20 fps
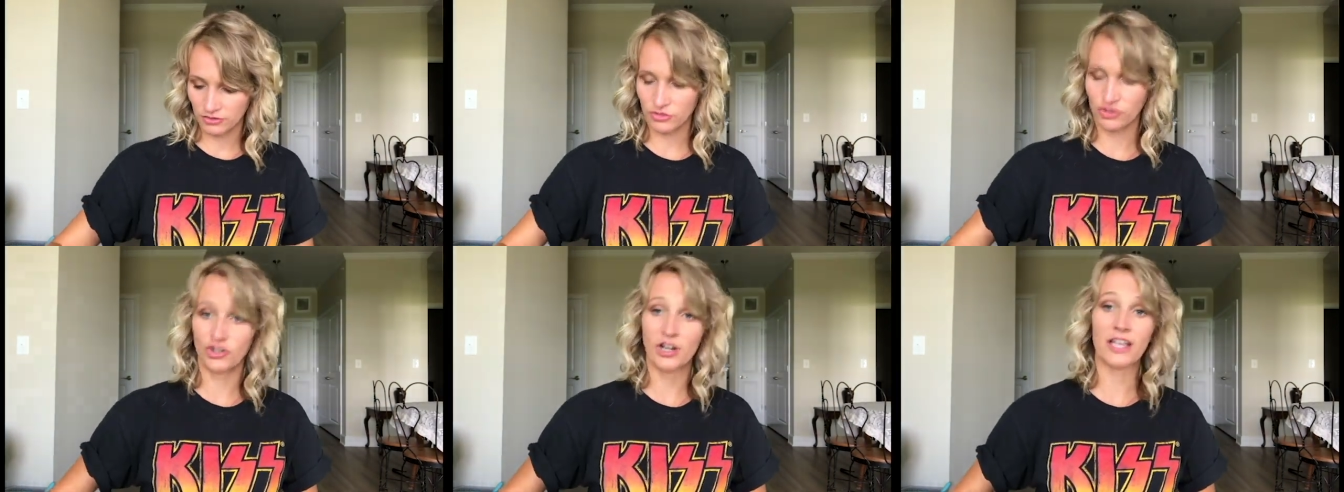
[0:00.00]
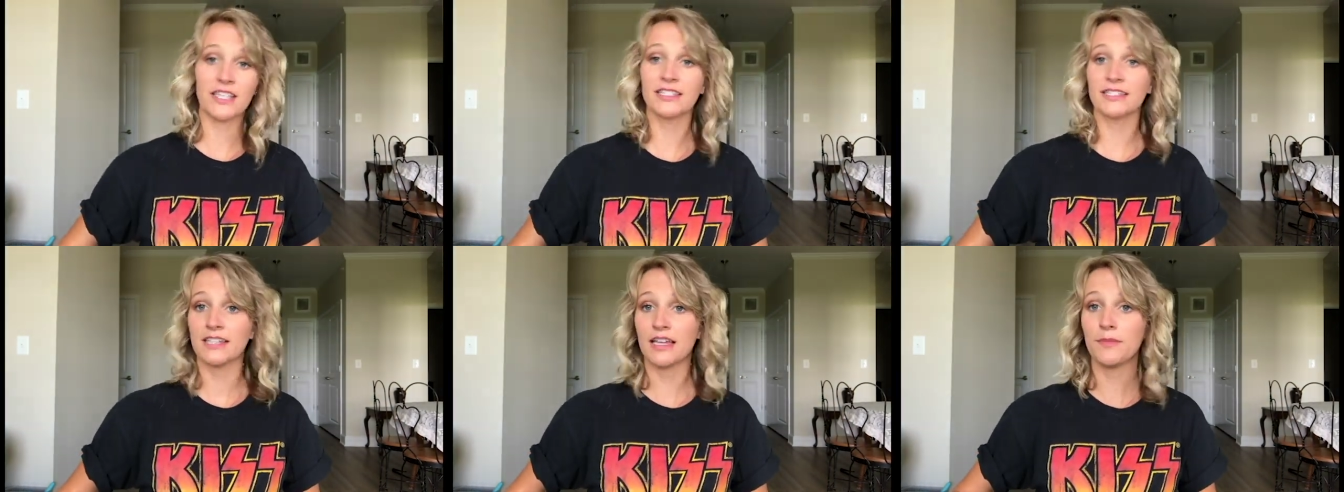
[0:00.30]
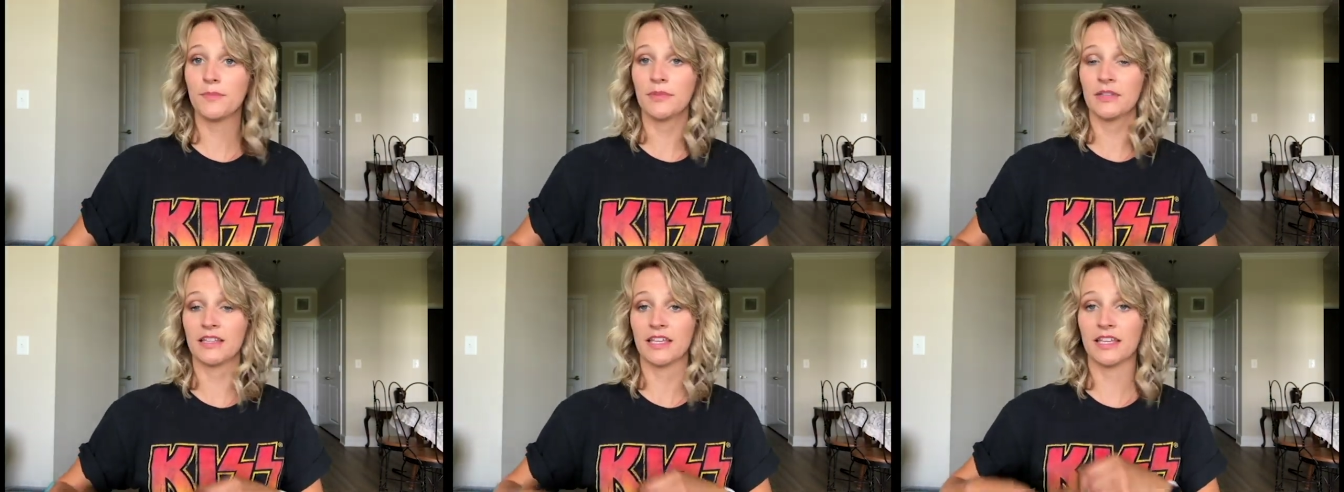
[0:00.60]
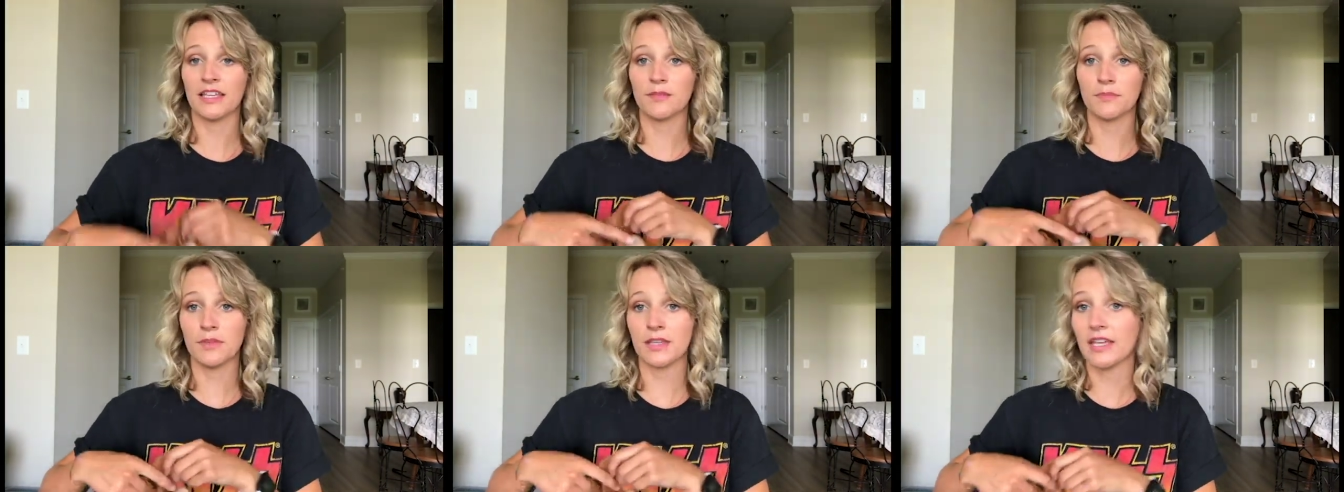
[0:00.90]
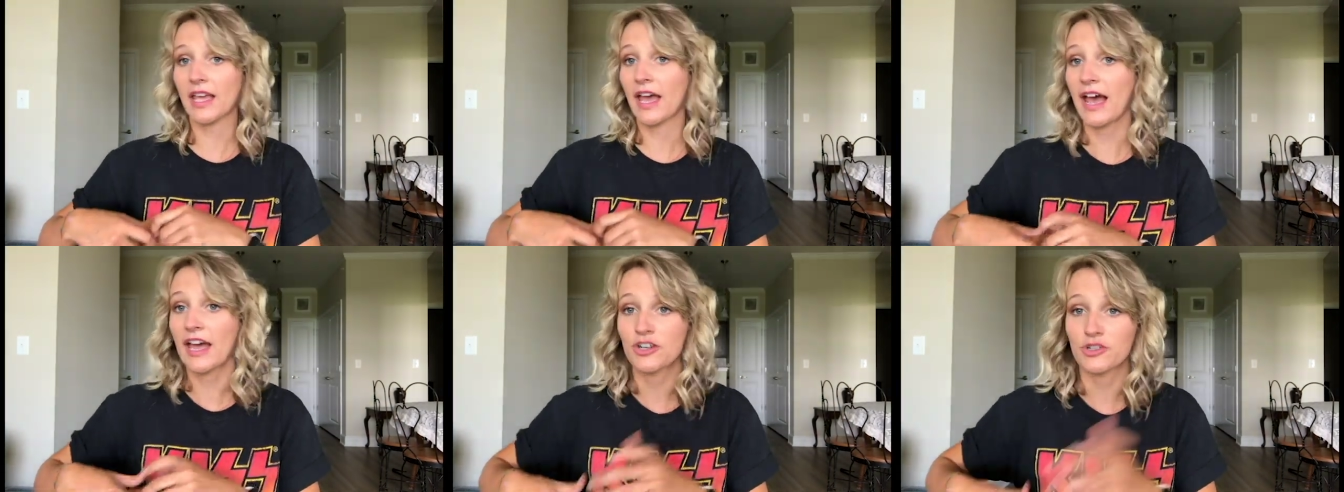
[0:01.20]
dressed up and they can be
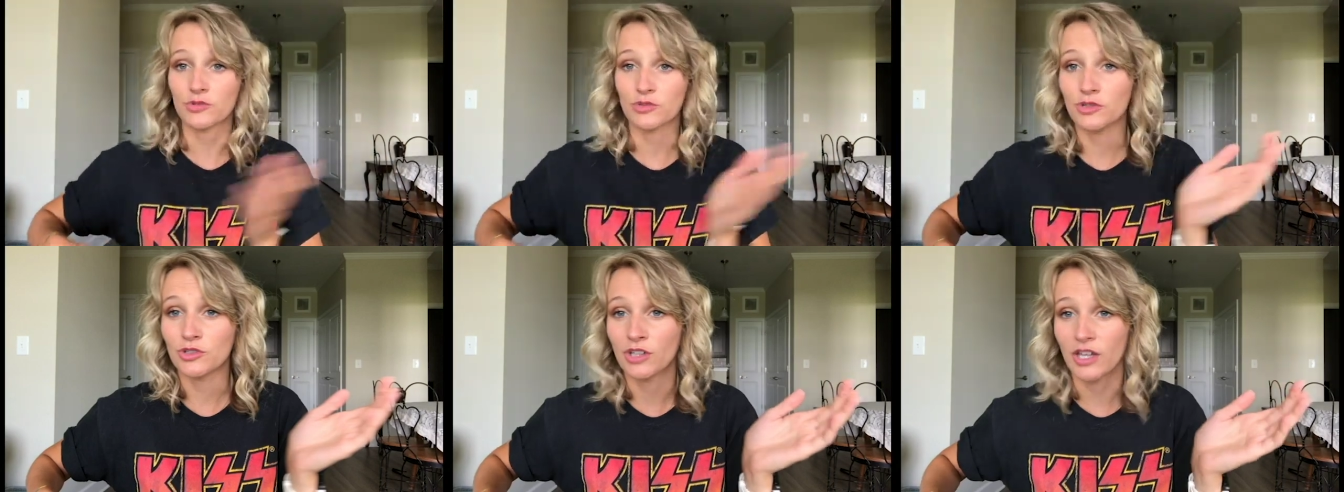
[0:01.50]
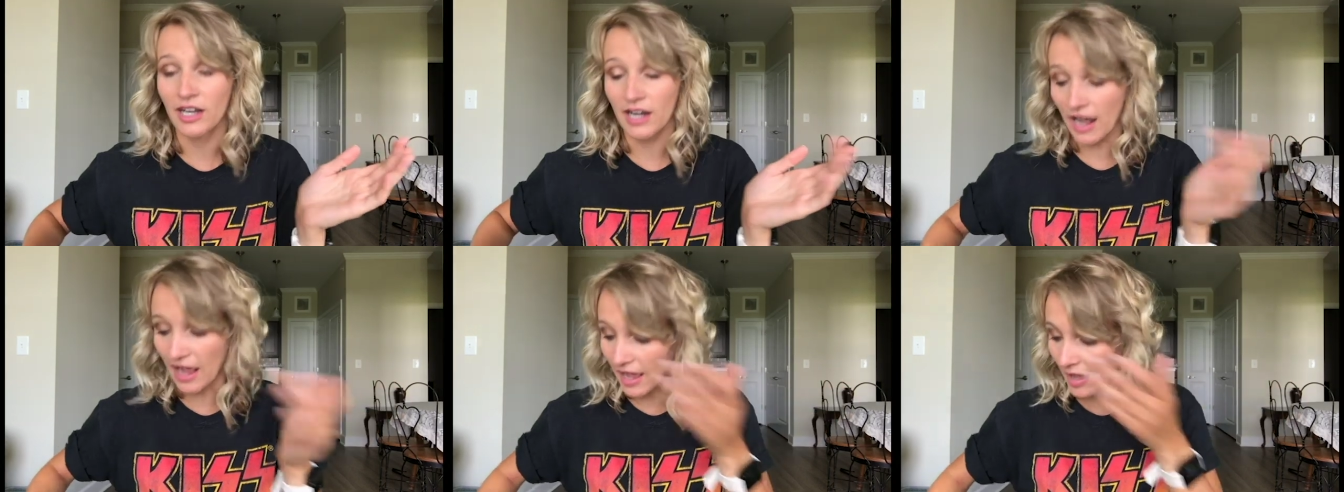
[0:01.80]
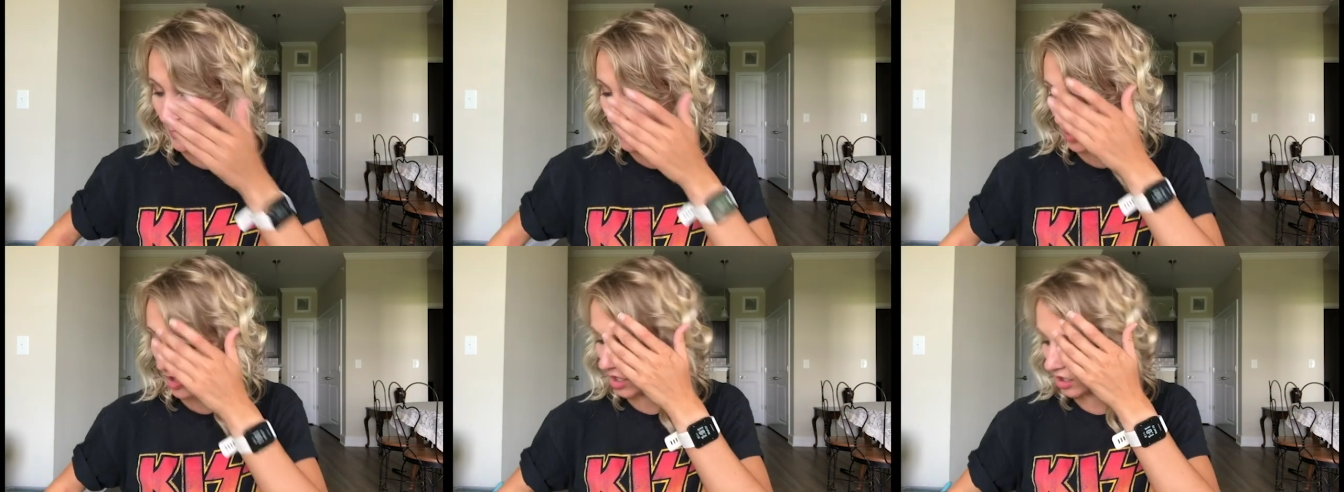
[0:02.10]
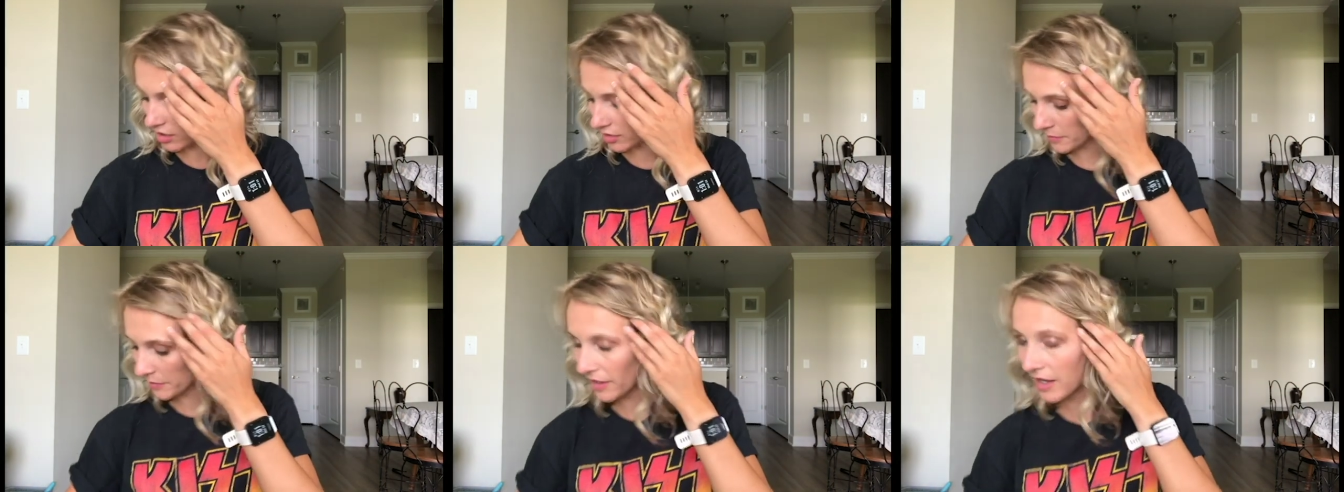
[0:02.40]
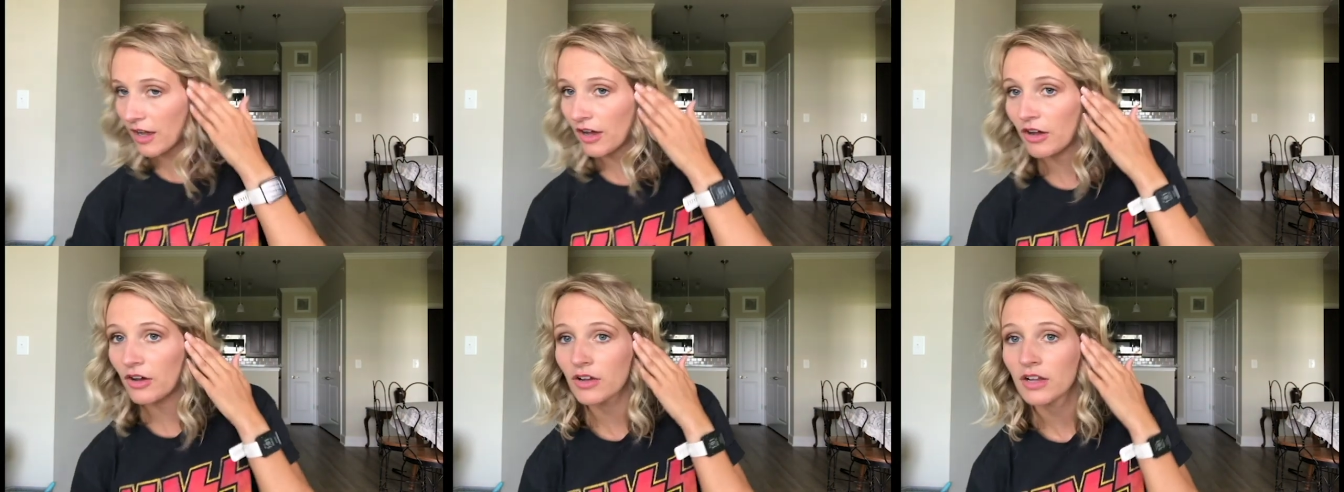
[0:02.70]
casual and I'm all
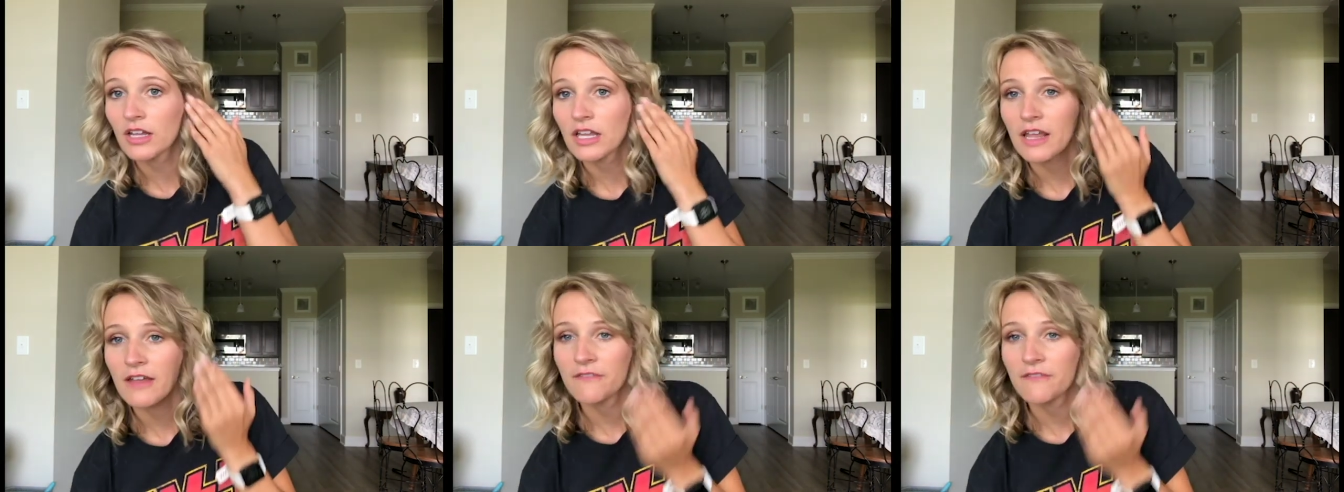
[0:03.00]
about